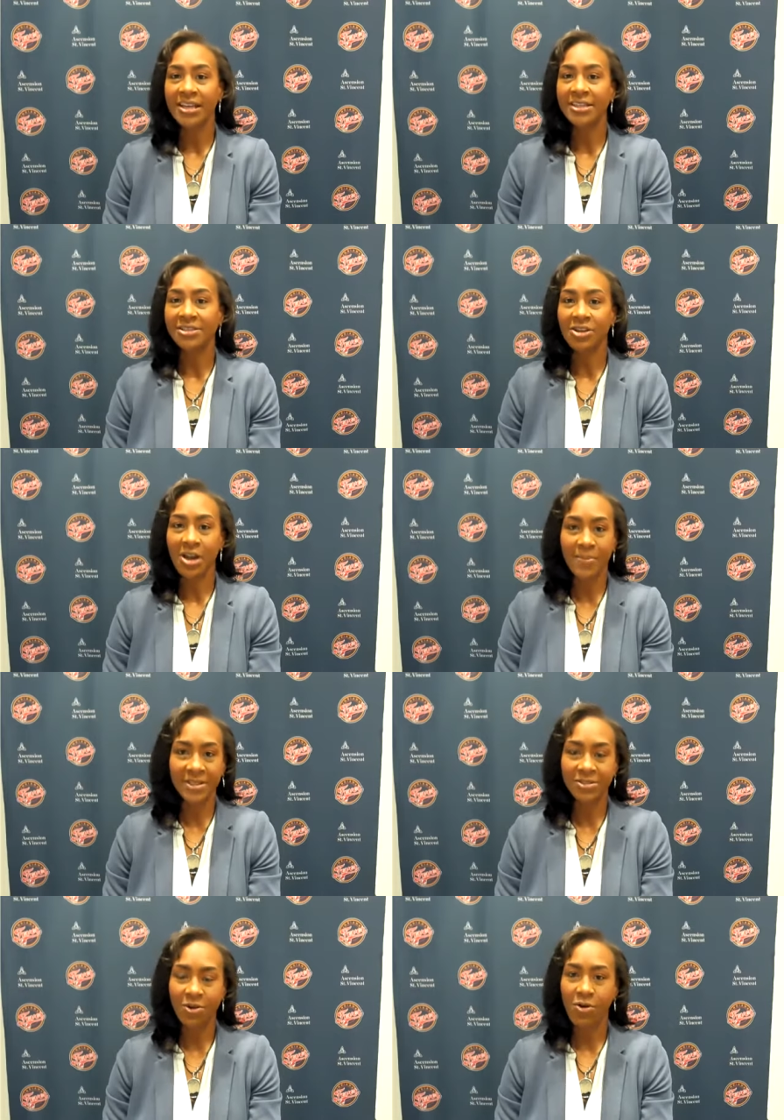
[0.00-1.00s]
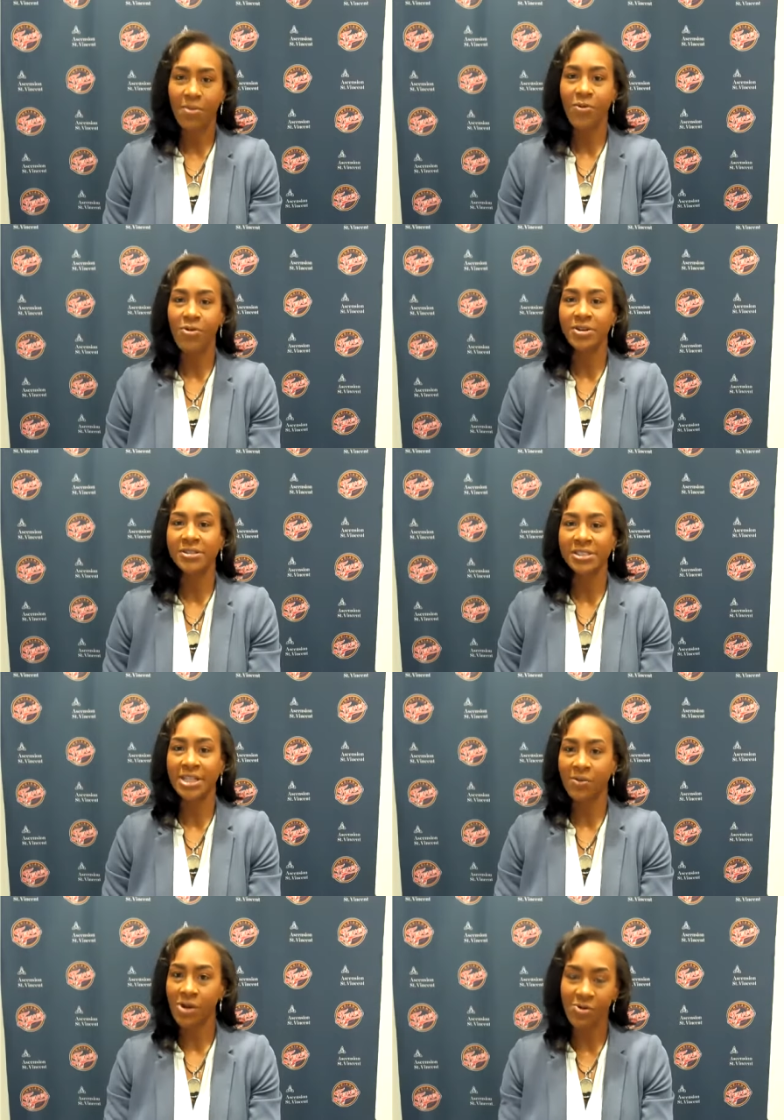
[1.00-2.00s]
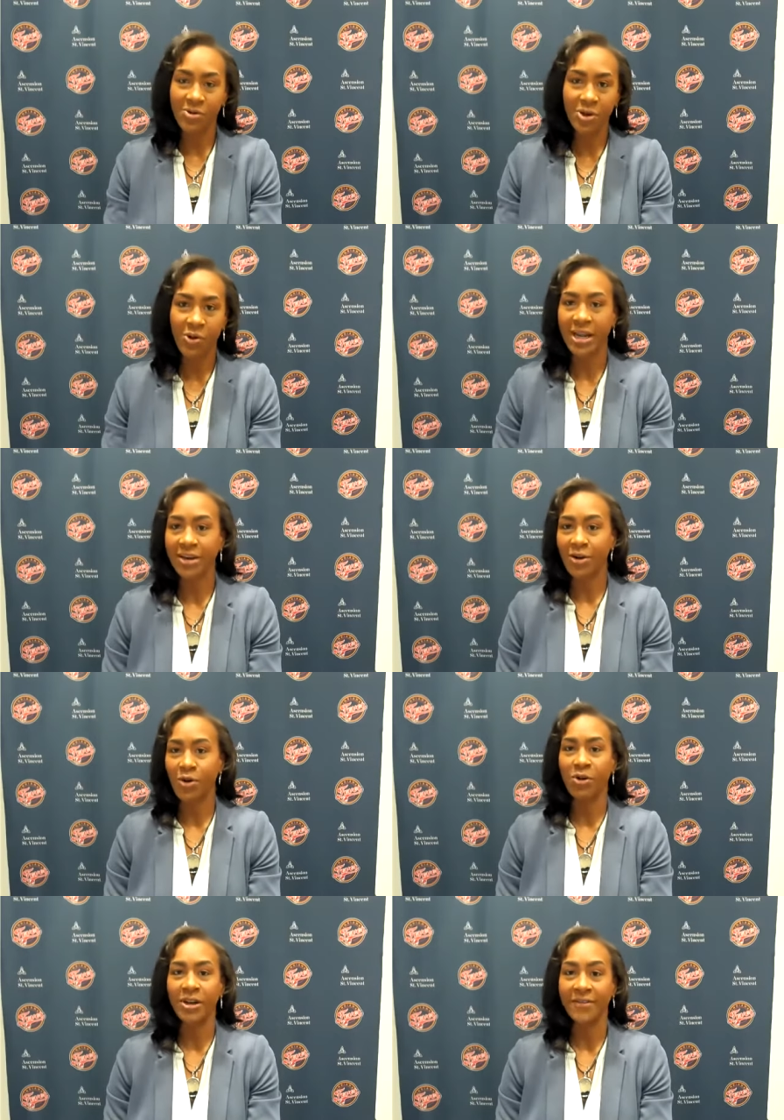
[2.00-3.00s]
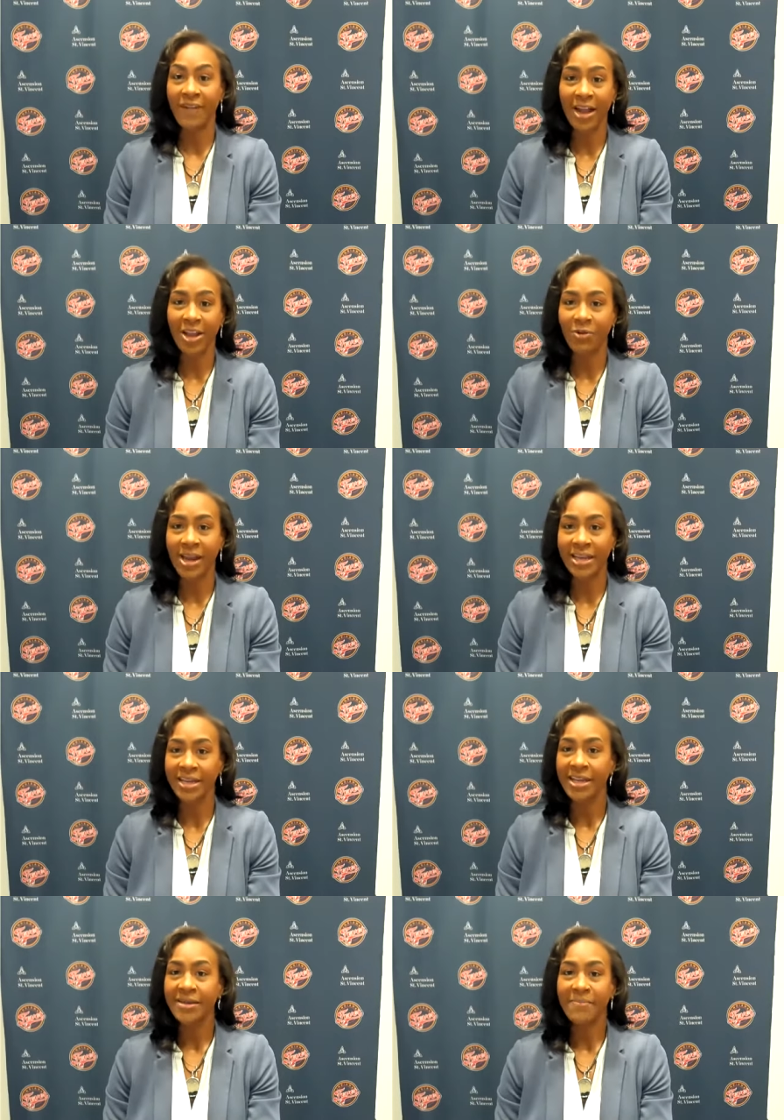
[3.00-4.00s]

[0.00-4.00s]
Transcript: is look up at the scoreboard, see what you were doing on the court, evaluate,